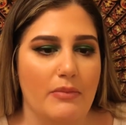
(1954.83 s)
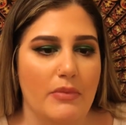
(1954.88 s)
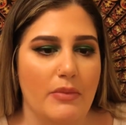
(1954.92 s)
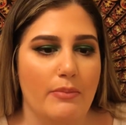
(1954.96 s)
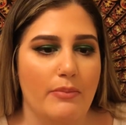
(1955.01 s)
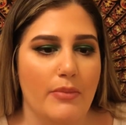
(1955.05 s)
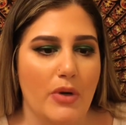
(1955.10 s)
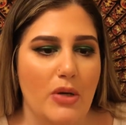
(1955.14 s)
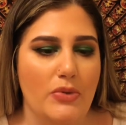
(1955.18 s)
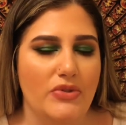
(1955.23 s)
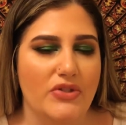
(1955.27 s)

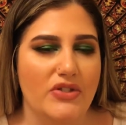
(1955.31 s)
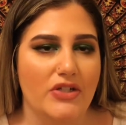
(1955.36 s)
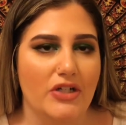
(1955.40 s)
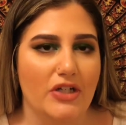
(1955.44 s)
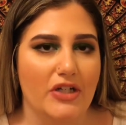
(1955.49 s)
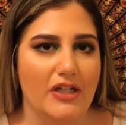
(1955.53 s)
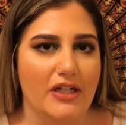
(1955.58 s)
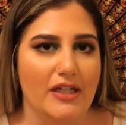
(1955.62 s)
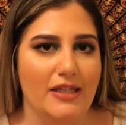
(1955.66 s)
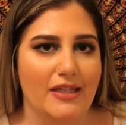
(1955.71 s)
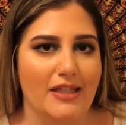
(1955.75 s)
most
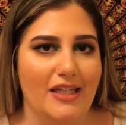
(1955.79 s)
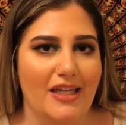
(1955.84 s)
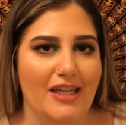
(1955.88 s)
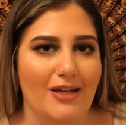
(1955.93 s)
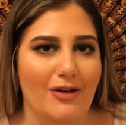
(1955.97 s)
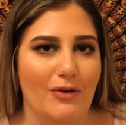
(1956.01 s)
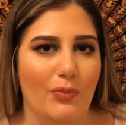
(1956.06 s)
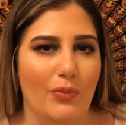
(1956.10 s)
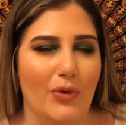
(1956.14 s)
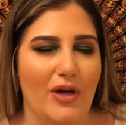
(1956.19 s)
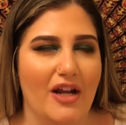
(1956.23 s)
certainly,
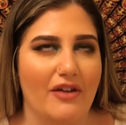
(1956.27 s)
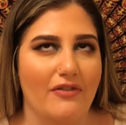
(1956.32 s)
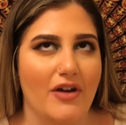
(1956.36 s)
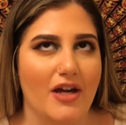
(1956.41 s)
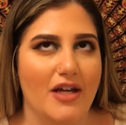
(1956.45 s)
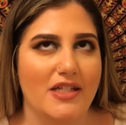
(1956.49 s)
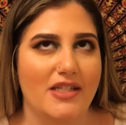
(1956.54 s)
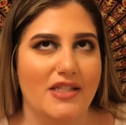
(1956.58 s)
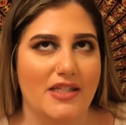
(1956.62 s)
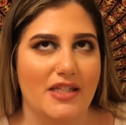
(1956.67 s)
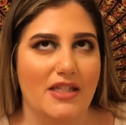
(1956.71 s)
whenever
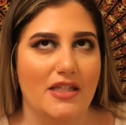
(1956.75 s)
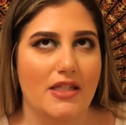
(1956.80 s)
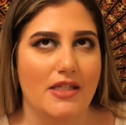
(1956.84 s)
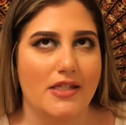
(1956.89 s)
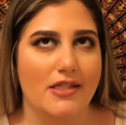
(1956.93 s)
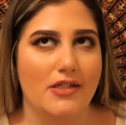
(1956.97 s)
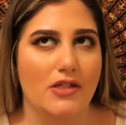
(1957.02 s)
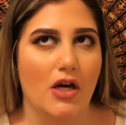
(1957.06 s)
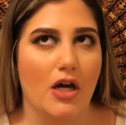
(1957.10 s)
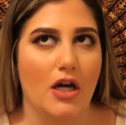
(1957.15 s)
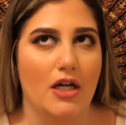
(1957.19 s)
I see
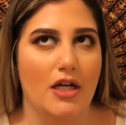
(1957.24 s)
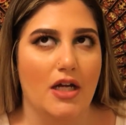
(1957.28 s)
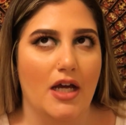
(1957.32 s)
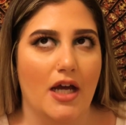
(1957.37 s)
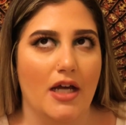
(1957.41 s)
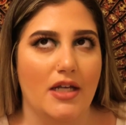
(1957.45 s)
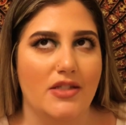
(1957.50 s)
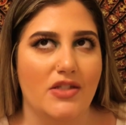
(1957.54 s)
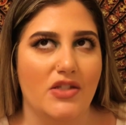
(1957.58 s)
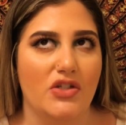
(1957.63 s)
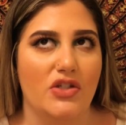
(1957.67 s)
this card, it
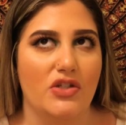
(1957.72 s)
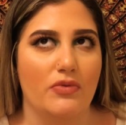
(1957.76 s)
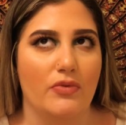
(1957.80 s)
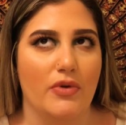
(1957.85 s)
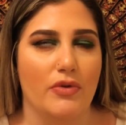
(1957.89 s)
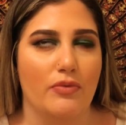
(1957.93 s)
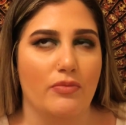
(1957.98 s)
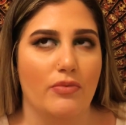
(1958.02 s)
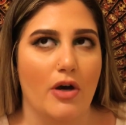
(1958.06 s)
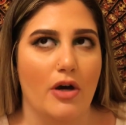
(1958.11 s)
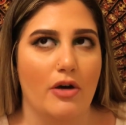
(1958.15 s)
has to do
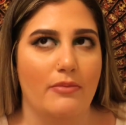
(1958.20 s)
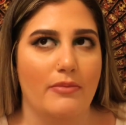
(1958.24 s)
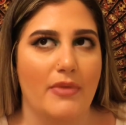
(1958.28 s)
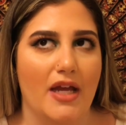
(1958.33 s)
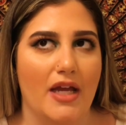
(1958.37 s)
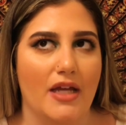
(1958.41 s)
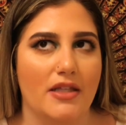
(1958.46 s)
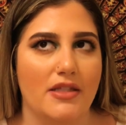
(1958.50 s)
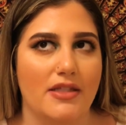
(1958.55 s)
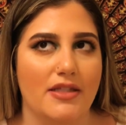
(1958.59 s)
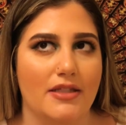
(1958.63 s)
with
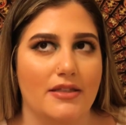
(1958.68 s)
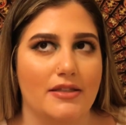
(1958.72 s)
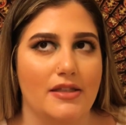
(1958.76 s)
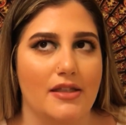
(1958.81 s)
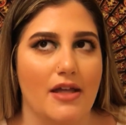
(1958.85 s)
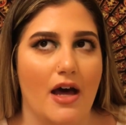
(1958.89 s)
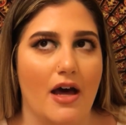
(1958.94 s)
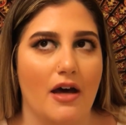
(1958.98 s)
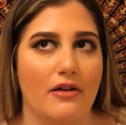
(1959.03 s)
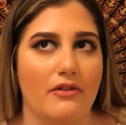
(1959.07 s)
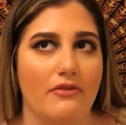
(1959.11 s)
romance,
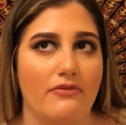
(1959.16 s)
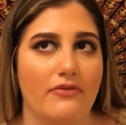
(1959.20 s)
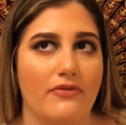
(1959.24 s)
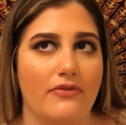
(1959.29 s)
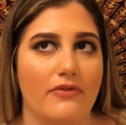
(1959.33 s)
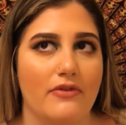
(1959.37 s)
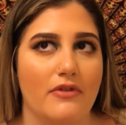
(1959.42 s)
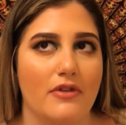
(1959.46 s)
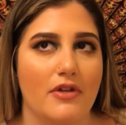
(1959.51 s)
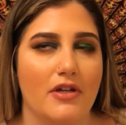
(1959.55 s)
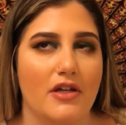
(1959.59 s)
love,
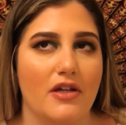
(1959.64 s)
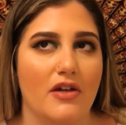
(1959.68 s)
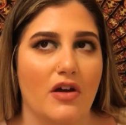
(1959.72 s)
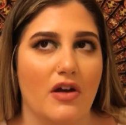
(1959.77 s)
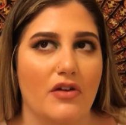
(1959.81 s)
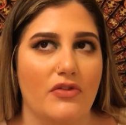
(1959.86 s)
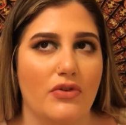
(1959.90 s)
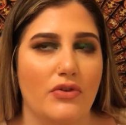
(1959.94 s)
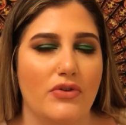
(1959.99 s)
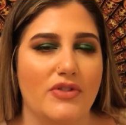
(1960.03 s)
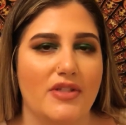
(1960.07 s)

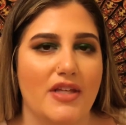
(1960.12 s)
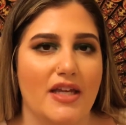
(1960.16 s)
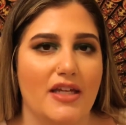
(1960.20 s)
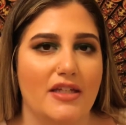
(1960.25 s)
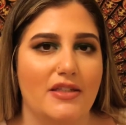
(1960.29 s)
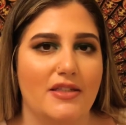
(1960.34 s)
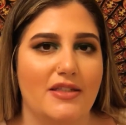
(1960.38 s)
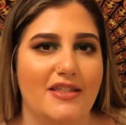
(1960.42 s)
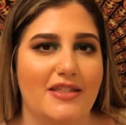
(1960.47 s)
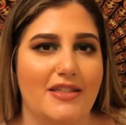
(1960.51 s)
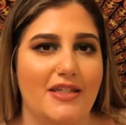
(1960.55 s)
those I
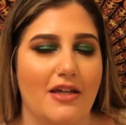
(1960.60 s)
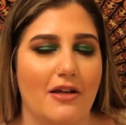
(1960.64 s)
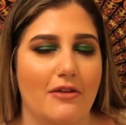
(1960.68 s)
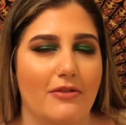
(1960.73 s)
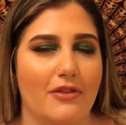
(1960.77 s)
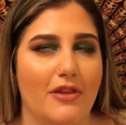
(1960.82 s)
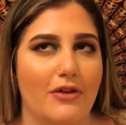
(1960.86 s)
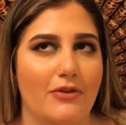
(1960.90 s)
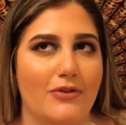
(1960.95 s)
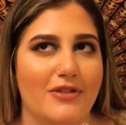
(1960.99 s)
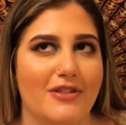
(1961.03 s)

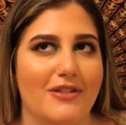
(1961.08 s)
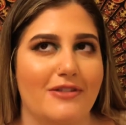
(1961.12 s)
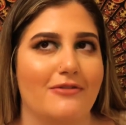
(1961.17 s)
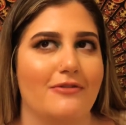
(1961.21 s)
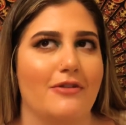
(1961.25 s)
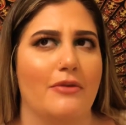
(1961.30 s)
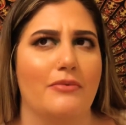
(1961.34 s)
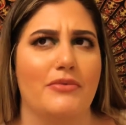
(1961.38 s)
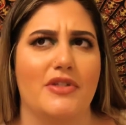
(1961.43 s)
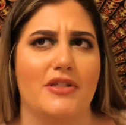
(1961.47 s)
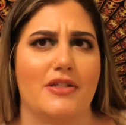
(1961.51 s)
was
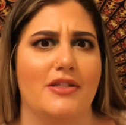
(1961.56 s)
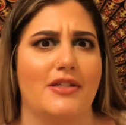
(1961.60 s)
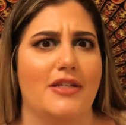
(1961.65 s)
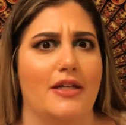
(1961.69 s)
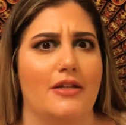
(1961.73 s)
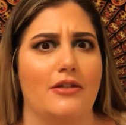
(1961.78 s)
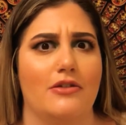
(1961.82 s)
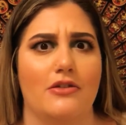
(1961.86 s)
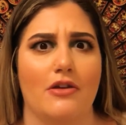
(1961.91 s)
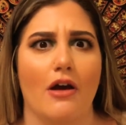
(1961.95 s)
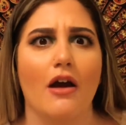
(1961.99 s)
going to
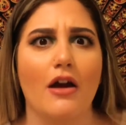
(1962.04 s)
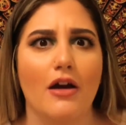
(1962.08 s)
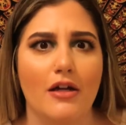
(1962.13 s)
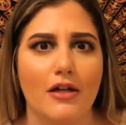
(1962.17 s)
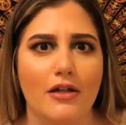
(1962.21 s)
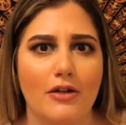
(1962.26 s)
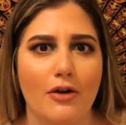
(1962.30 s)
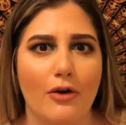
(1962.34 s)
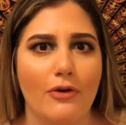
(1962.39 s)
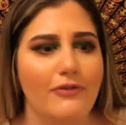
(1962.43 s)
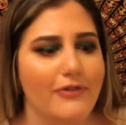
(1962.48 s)
say
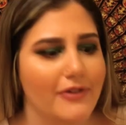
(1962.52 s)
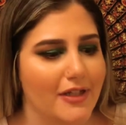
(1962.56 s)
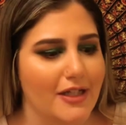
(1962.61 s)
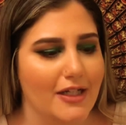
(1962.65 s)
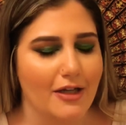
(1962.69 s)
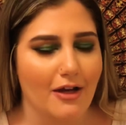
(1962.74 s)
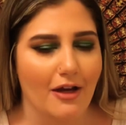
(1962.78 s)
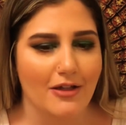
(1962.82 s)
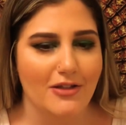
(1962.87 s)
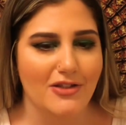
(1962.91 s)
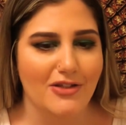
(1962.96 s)
dark, hopefully
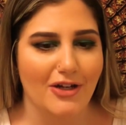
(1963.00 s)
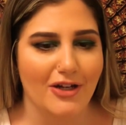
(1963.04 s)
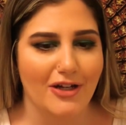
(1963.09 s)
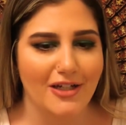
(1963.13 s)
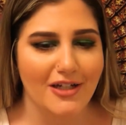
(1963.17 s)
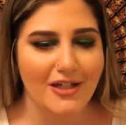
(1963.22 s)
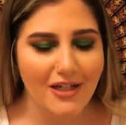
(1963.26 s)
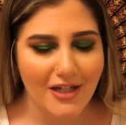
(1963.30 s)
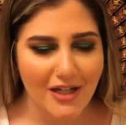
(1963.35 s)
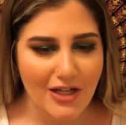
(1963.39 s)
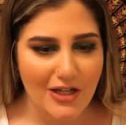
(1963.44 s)
not
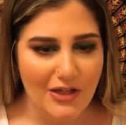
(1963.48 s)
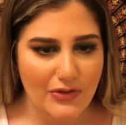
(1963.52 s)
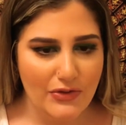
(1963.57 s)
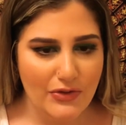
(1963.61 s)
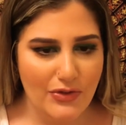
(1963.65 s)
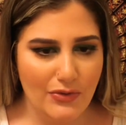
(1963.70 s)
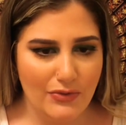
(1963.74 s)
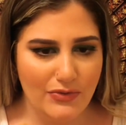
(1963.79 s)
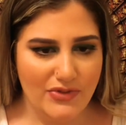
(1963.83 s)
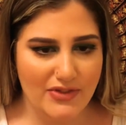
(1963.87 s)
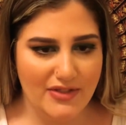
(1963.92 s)
dark,
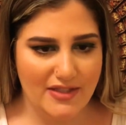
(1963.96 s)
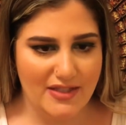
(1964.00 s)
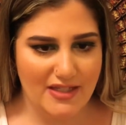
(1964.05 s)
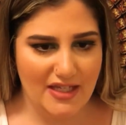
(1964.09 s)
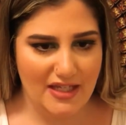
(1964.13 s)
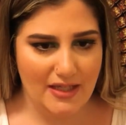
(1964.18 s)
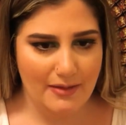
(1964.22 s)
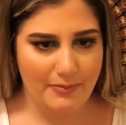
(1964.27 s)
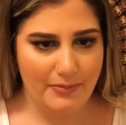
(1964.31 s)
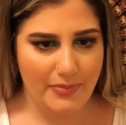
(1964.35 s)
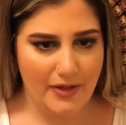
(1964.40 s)
those
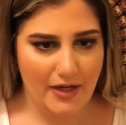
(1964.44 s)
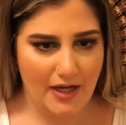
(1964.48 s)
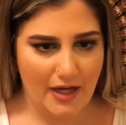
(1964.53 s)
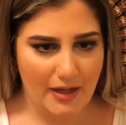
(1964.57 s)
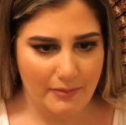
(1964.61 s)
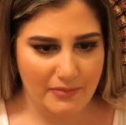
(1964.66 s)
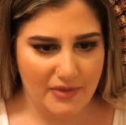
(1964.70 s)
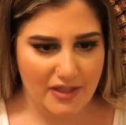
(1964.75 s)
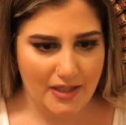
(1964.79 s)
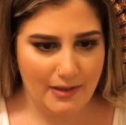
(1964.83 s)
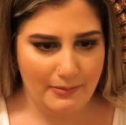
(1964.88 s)
deep
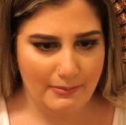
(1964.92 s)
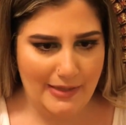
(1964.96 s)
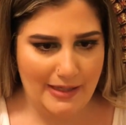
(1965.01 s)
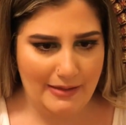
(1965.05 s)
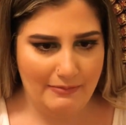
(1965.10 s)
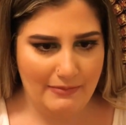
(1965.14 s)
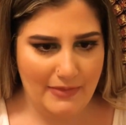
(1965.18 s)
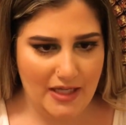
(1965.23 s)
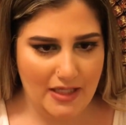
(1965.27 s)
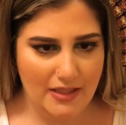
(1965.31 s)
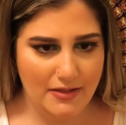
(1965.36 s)

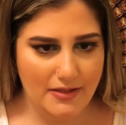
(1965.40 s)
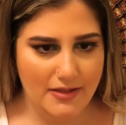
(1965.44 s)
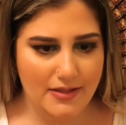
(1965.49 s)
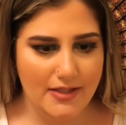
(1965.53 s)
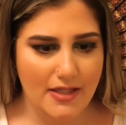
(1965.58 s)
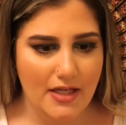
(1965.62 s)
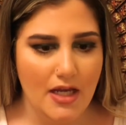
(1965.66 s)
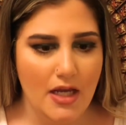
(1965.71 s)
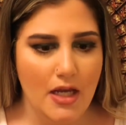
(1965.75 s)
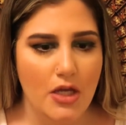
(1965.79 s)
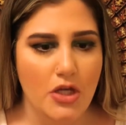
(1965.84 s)

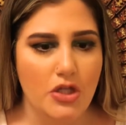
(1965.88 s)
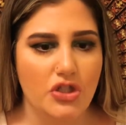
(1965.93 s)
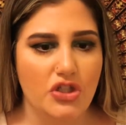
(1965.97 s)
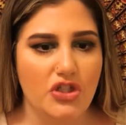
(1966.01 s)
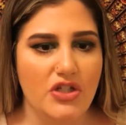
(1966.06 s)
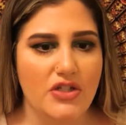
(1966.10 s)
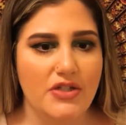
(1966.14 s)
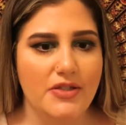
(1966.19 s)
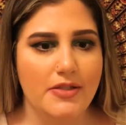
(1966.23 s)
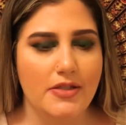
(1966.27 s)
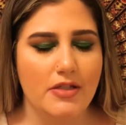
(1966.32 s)
commitments.
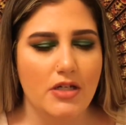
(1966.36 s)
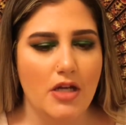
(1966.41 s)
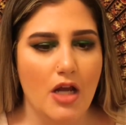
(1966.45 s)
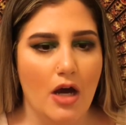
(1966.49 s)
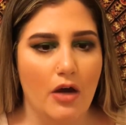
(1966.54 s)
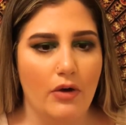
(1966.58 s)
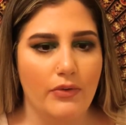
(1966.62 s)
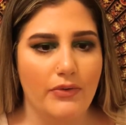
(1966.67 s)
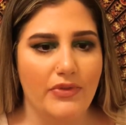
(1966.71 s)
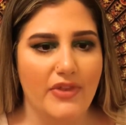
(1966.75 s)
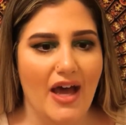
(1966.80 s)
Just
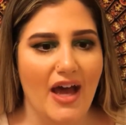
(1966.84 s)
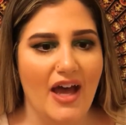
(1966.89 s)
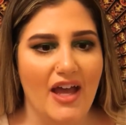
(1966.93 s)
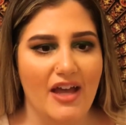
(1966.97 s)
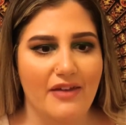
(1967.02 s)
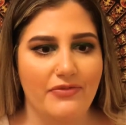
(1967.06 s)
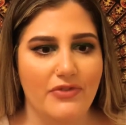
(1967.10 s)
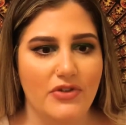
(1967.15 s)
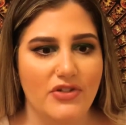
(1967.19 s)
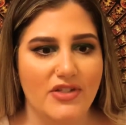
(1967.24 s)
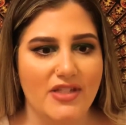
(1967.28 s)
know that
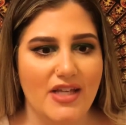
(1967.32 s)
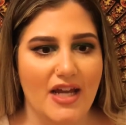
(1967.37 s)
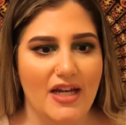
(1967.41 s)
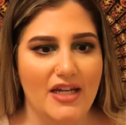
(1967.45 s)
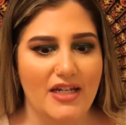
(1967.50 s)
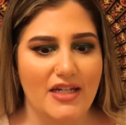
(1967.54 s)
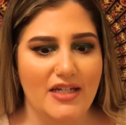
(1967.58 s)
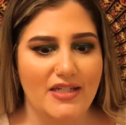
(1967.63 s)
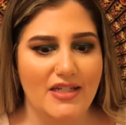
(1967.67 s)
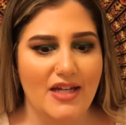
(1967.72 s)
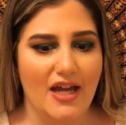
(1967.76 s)
if there's
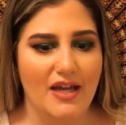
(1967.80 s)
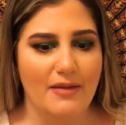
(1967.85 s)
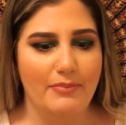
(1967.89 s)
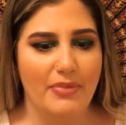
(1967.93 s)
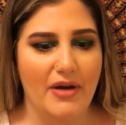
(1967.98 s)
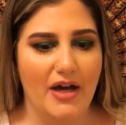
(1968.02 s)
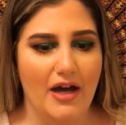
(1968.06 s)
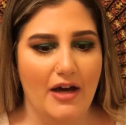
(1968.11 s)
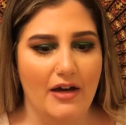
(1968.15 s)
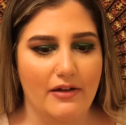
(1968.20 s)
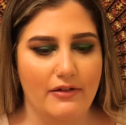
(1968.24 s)
any type
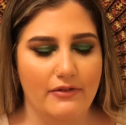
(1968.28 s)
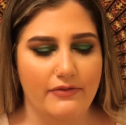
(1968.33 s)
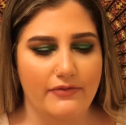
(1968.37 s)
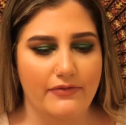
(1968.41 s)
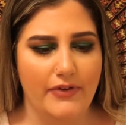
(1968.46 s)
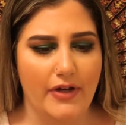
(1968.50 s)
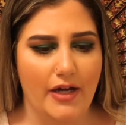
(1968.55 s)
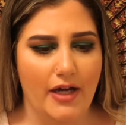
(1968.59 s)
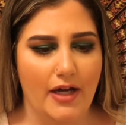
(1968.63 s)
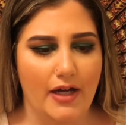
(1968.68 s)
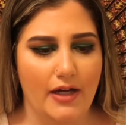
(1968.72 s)
of